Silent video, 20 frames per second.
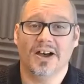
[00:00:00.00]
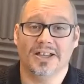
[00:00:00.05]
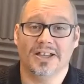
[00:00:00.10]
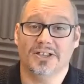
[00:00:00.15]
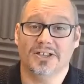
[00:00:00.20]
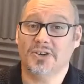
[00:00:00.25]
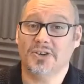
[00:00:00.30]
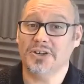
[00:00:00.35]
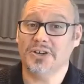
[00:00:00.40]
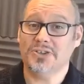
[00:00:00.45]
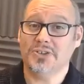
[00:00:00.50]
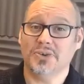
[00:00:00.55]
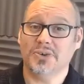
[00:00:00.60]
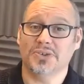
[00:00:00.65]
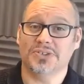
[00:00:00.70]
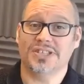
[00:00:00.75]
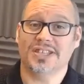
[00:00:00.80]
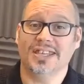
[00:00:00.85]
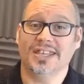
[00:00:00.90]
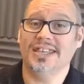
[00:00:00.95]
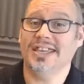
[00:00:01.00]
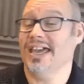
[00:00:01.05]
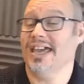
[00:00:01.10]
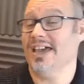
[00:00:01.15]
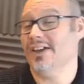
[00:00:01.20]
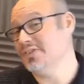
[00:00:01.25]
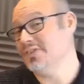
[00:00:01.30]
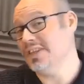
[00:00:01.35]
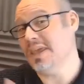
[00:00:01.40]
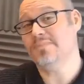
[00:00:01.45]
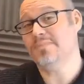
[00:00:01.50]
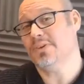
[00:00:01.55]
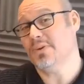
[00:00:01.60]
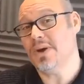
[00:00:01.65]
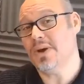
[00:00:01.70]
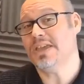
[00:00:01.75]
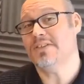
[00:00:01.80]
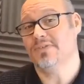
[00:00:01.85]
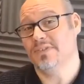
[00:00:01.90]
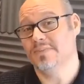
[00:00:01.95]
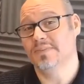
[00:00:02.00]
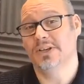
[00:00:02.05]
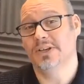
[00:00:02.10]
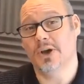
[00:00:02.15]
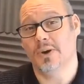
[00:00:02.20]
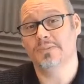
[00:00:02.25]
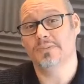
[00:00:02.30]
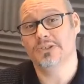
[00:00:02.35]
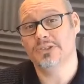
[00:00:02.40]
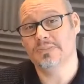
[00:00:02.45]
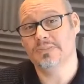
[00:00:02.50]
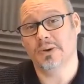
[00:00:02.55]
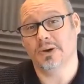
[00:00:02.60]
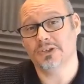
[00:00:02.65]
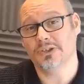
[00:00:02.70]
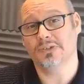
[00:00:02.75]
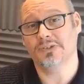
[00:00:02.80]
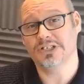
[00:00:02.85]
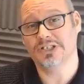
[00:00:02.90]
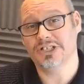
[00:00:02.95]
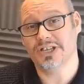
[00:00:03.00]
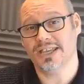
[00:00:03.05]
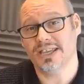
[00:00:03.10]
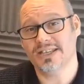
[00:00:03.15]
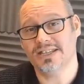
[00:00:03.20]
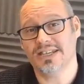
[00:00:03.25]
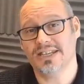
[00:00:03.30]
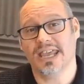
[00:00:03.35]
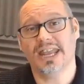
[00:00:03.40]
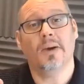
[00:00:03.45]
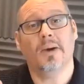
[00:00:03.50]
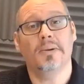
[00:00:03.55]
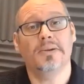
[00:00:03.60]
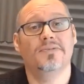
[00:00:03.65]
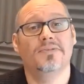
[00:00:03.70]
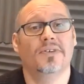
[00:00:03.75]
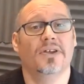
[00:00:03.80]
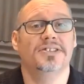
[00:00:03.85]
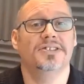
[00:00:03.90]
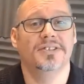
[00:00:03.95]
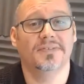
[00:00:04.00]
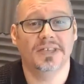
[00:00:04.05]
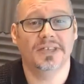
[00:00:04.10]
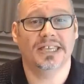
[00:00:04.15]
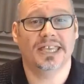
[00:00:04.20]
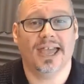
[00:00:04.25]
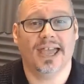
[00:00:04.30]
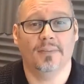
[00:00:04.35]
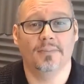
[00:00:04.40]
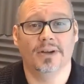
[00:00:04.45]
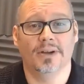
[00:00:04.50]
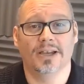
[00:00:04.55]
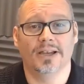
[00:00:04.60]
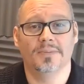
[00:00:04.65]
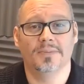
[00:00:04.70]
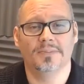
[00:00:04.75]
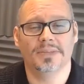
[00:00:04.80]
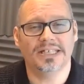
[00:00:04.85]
Hi, Chris Dawes here. I've stepped away from the commentary box for a change and I'm in front of the camera